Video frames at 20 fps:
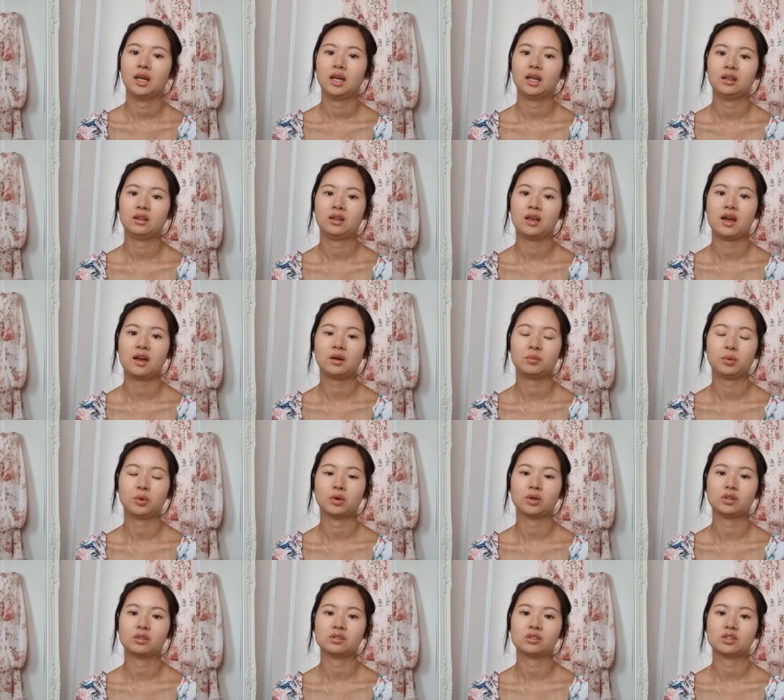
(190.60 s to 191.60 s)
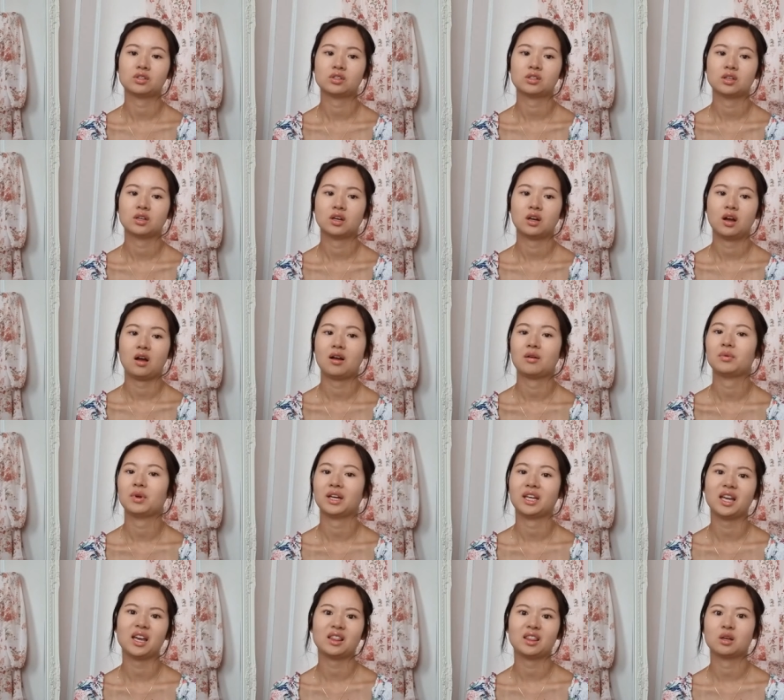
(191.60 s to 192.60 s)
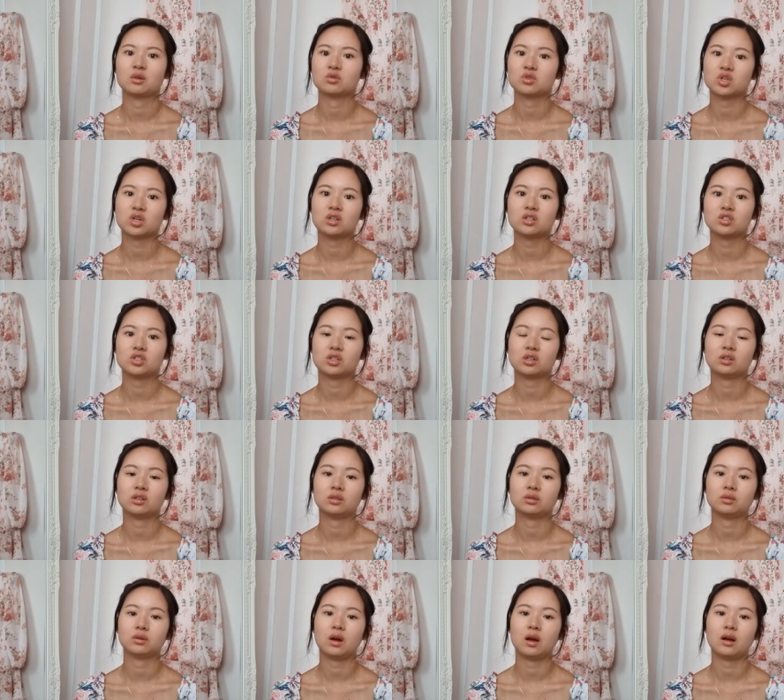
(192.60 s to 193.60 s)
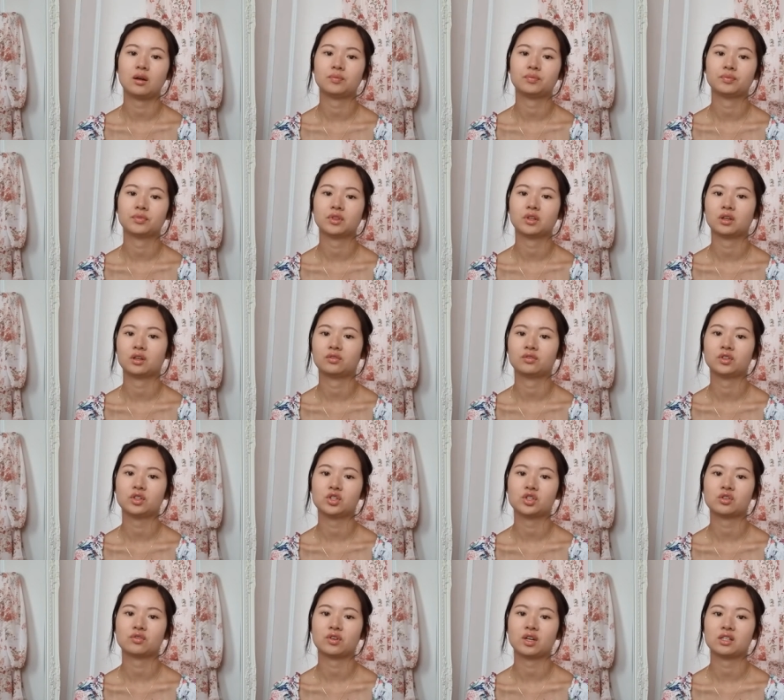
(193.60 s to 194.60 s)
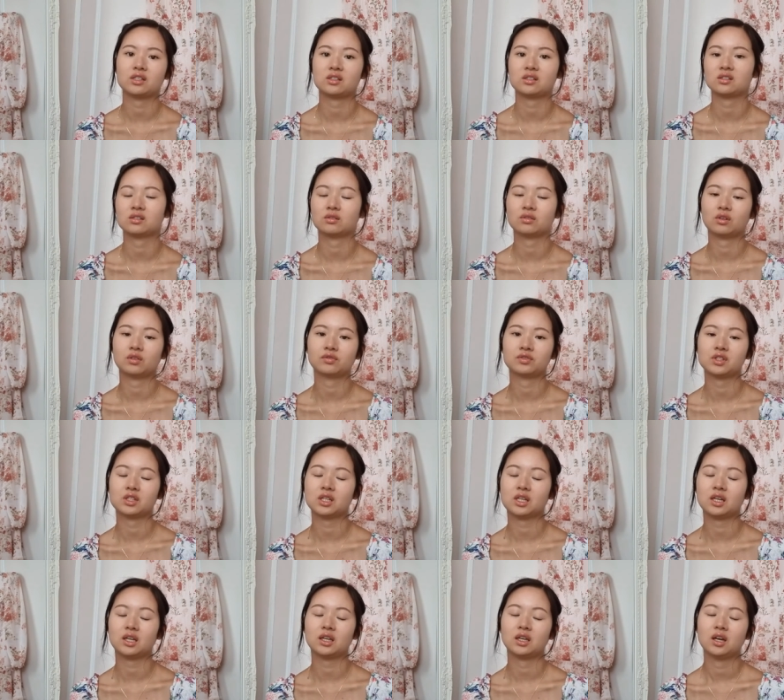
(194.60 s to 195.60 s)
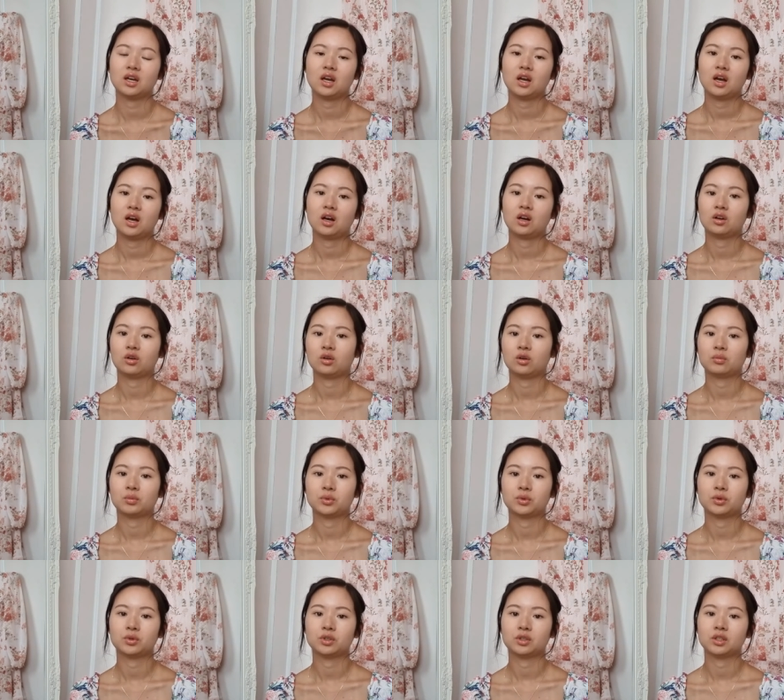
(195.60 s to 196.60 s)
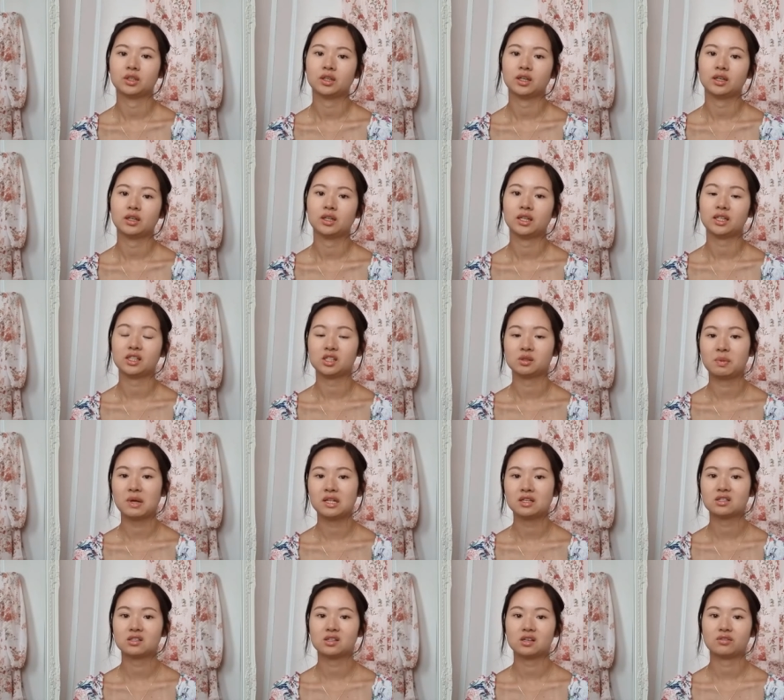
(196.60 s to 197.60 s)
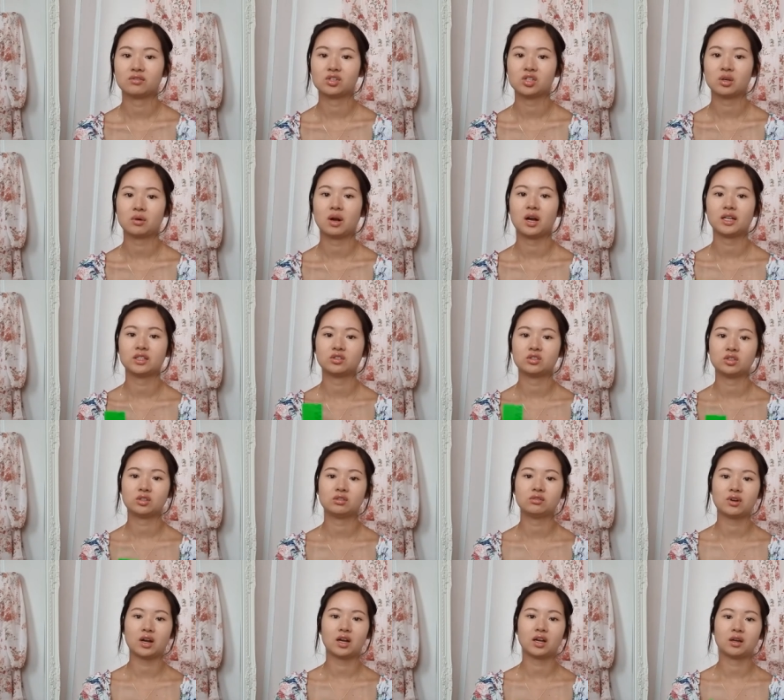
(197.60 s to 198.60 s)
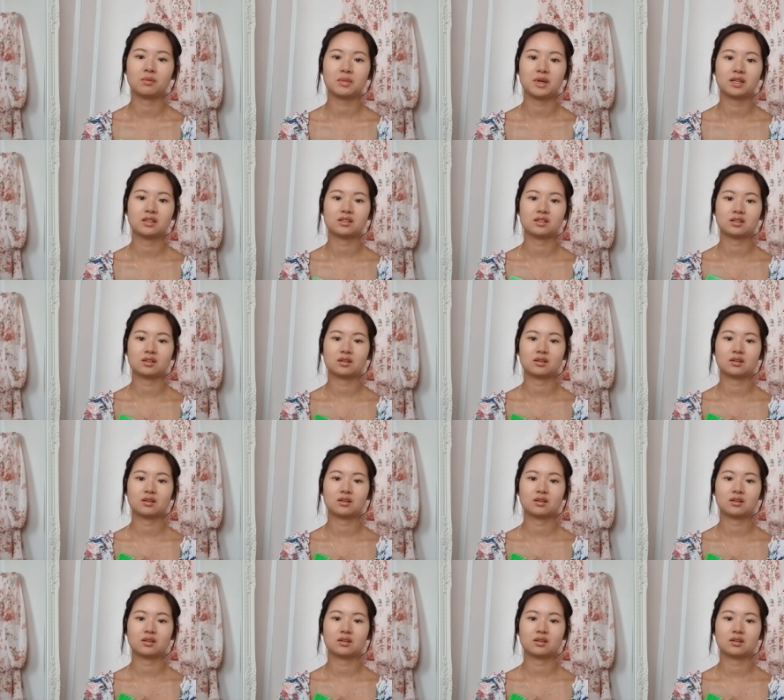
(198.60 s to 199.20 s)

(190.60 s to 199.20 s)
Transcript: in the airports um, again they will charge you um, the conversion rates and it's obviously a lot more expensive so I do recommend